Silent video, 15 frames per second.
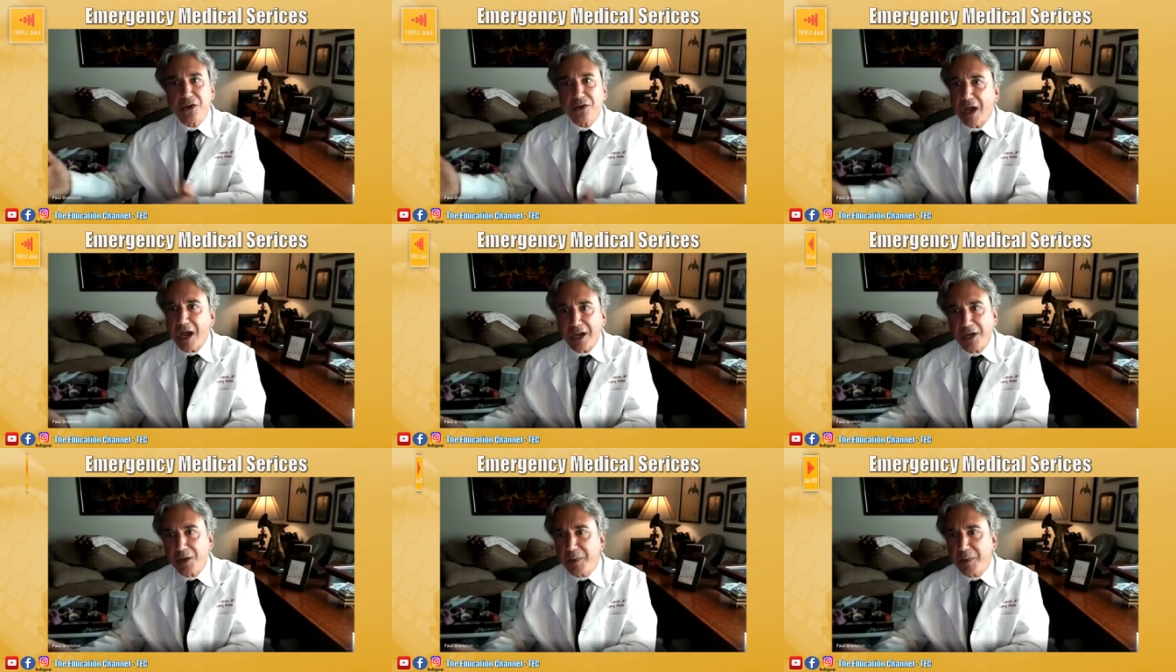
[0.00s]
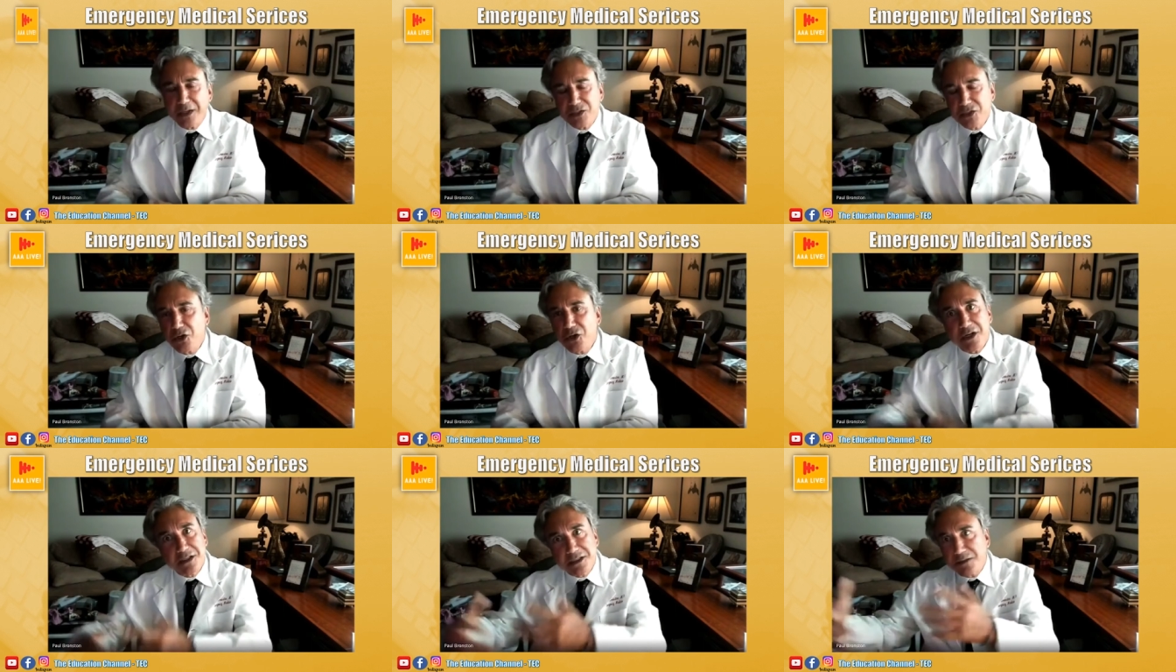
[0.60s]
not going to be as
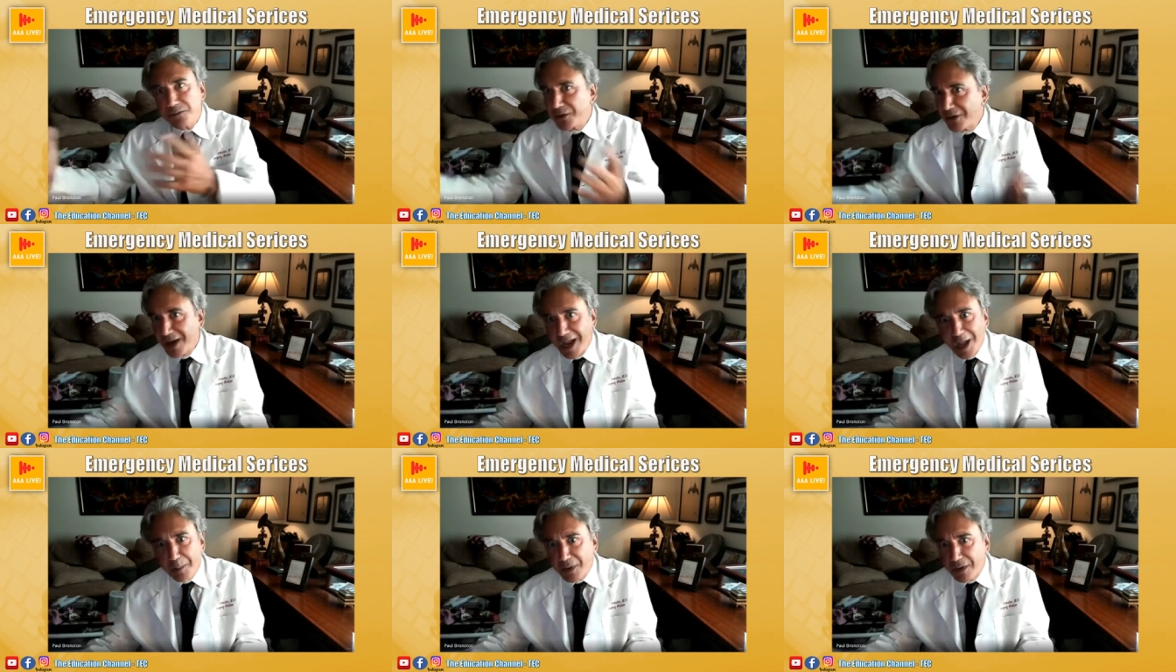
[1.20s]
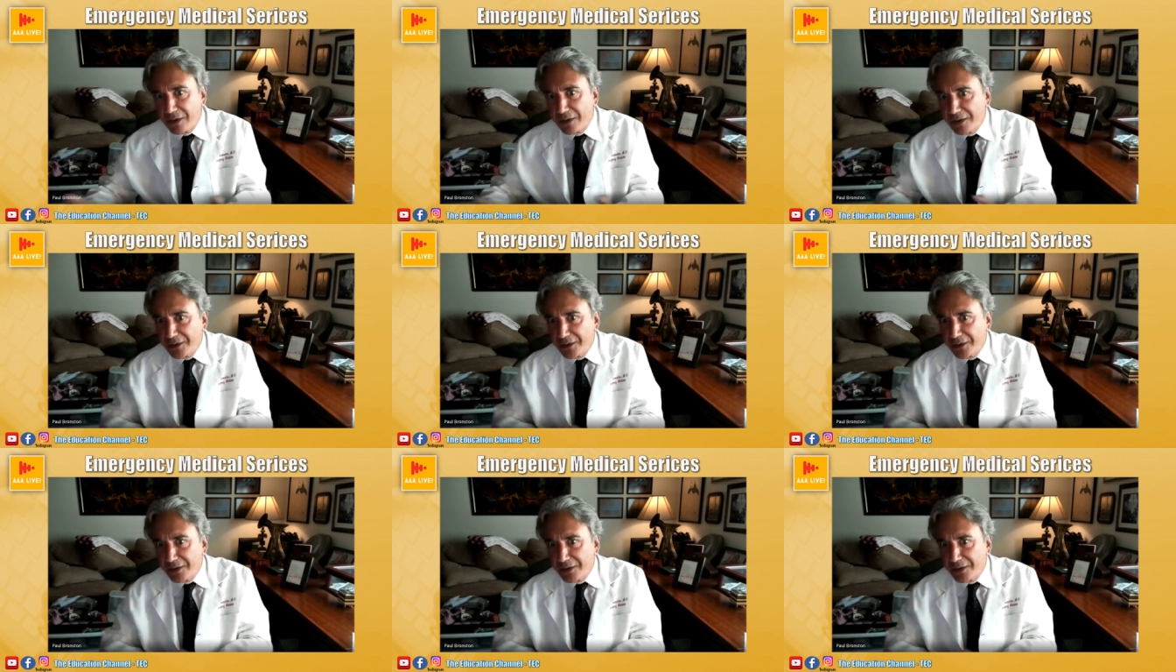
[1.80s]
good as if you're happy,